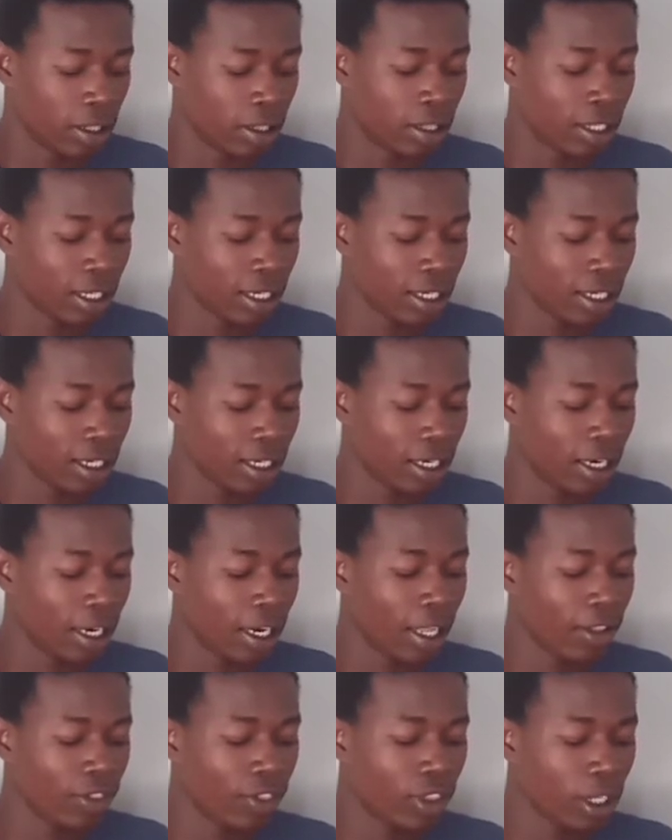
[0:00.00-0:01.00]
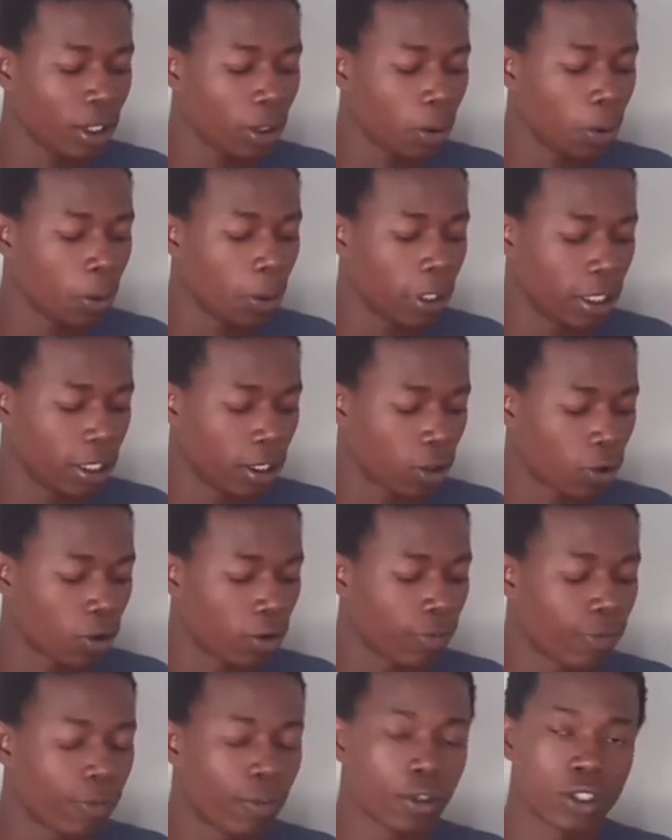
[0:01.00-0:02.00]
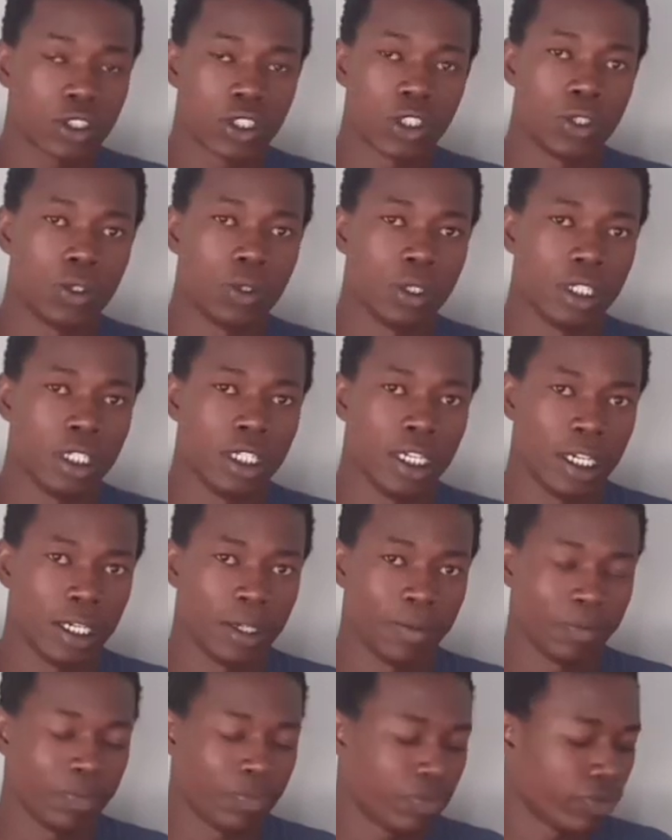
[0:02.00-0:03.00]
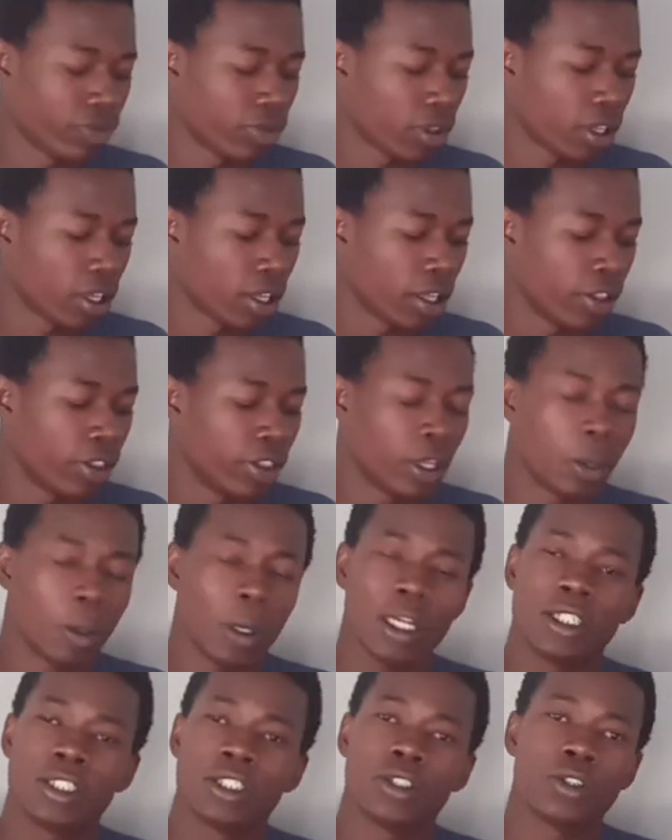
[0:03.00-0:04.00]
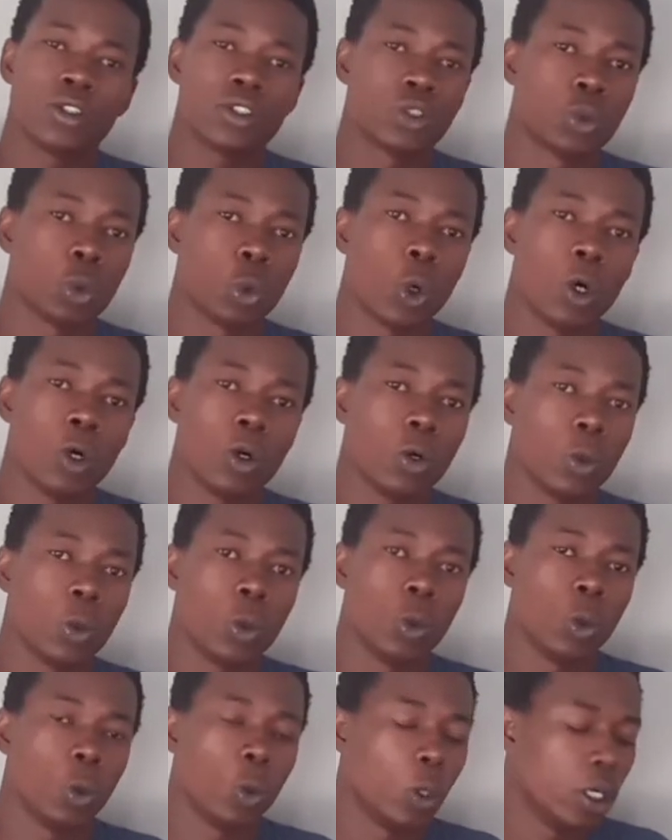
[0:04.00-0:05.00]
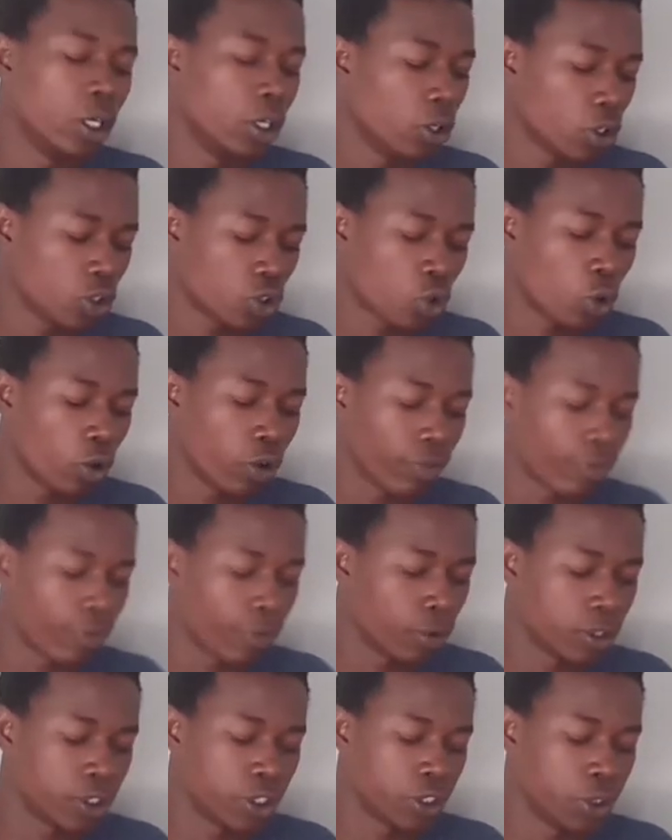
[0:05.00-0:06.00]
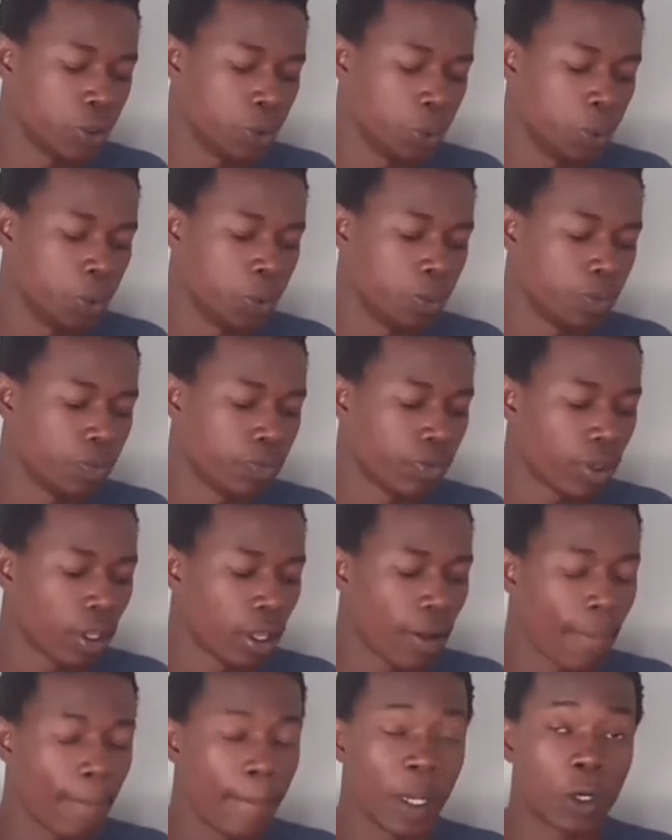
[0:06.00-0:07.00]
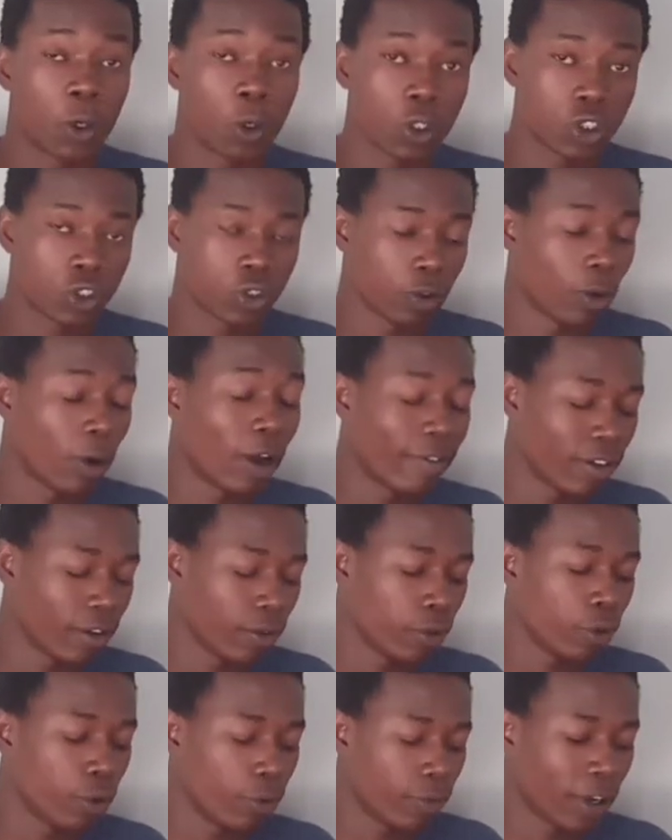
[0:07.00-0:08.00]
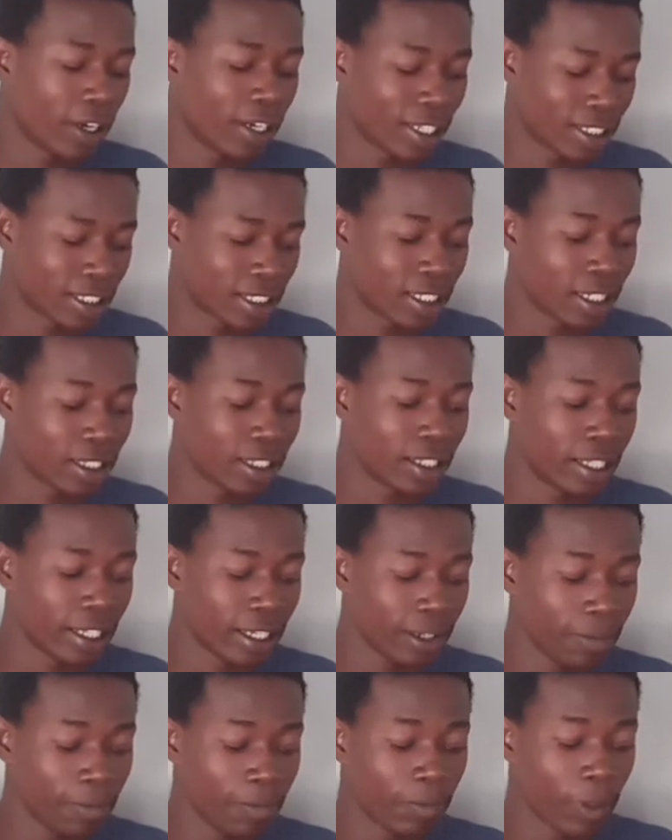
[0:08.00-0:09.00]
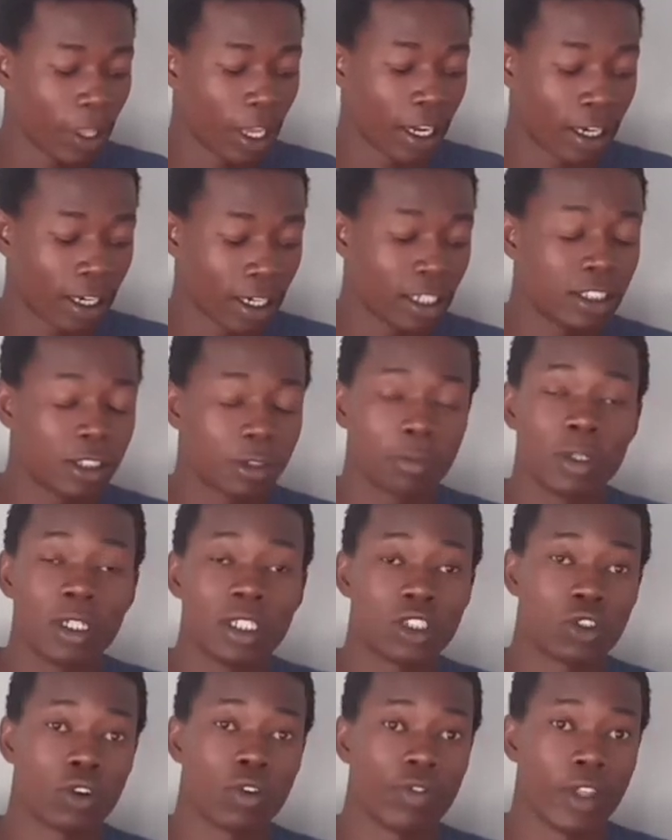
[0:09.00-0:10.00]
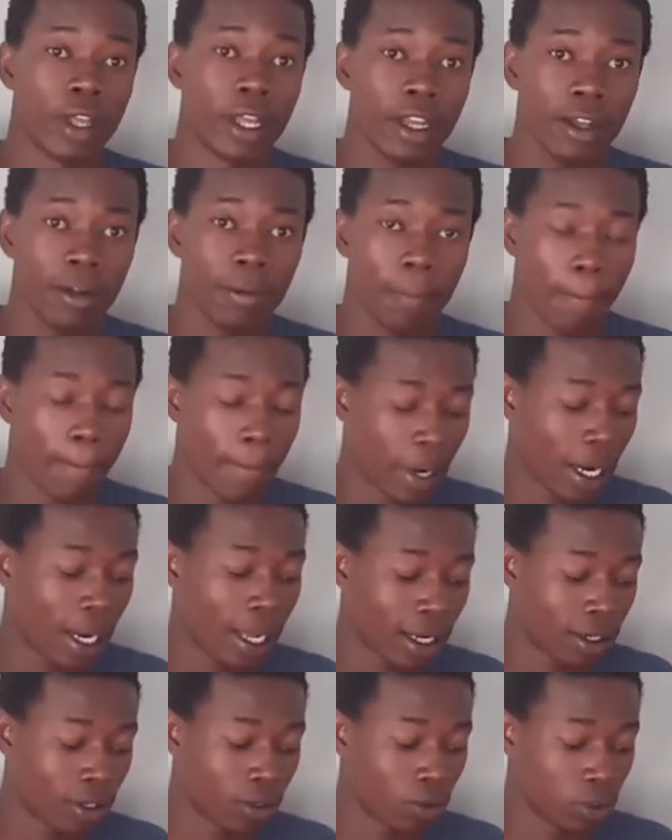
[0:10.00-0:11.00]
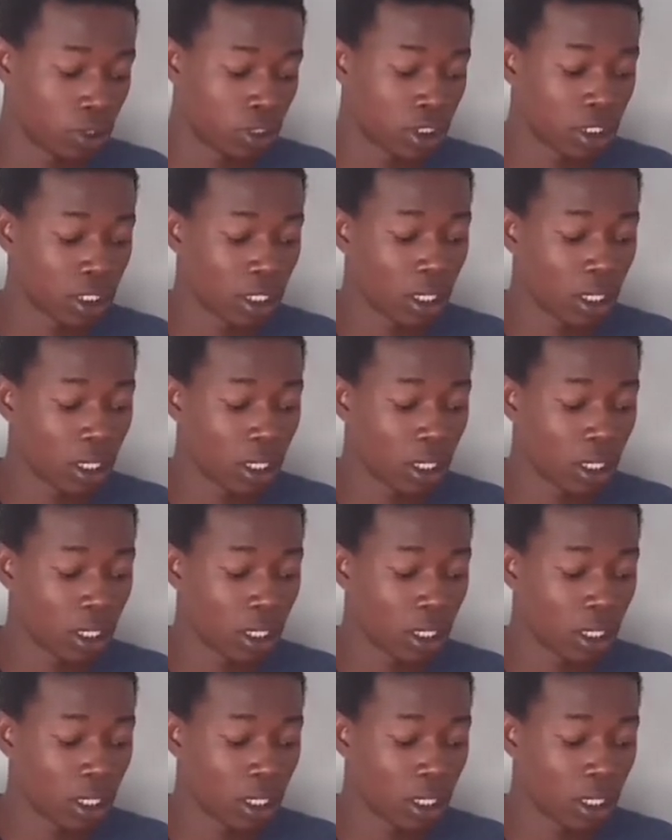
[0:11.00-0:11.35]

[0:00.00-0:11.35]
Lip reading: then nothing will confuse you here. The white note will not confuse you because you understand the arrangement of the black notes.